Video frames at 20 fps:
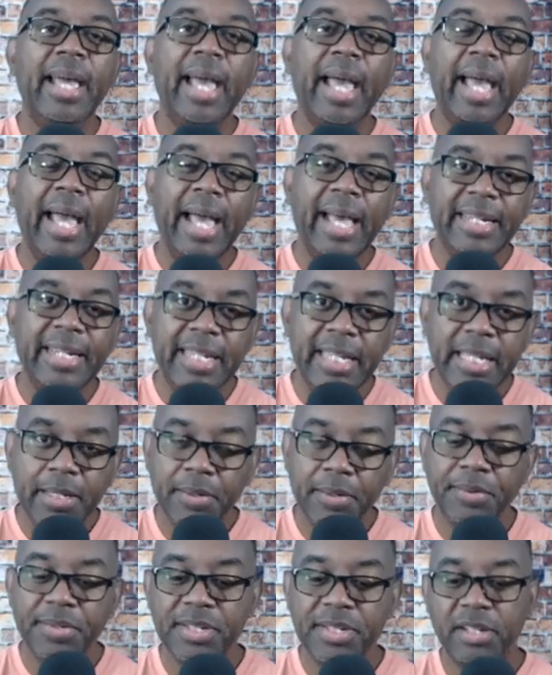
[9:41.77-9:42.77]
And
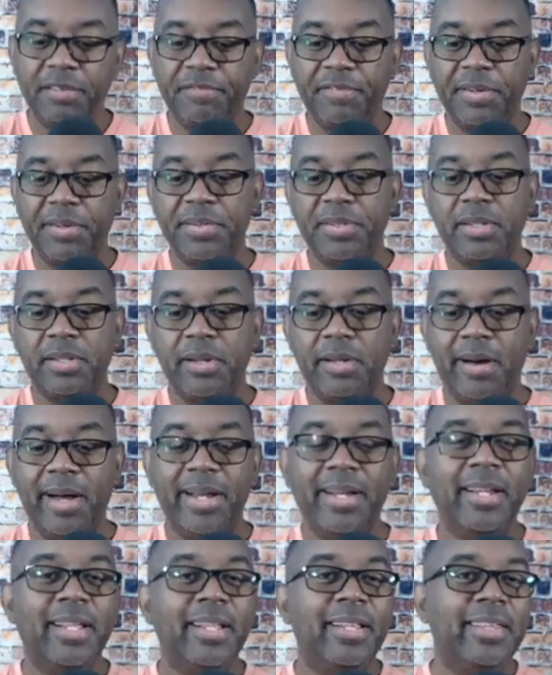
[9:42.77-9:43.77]
here is the first
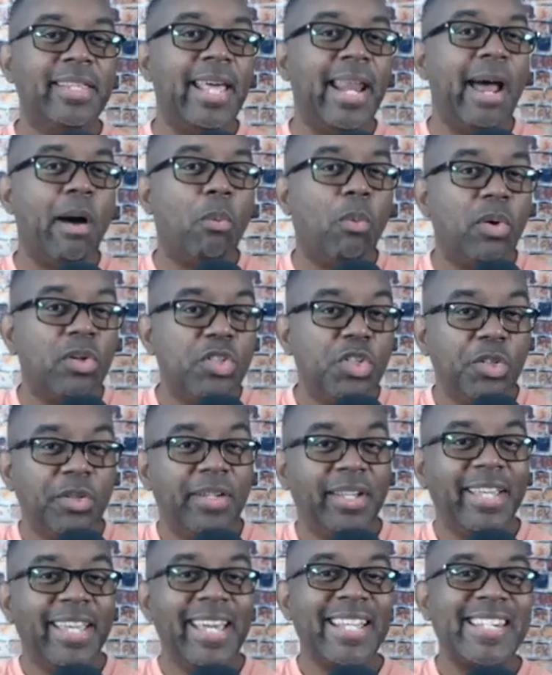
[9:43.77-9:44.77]
thought that I want you to
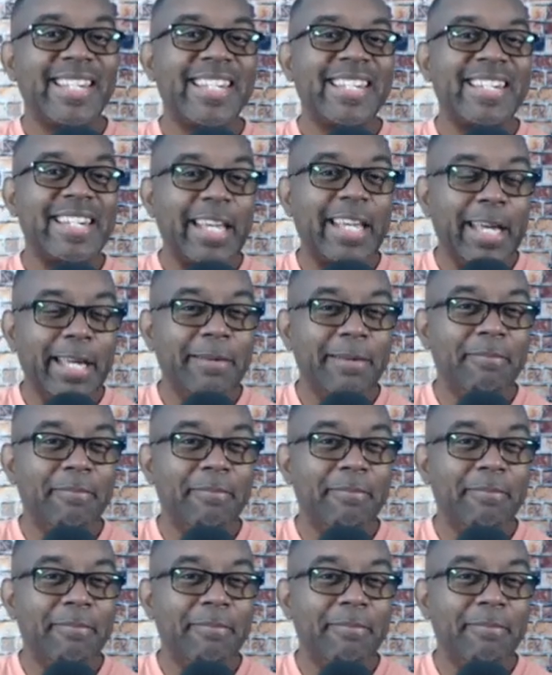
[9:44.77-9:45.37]
get today.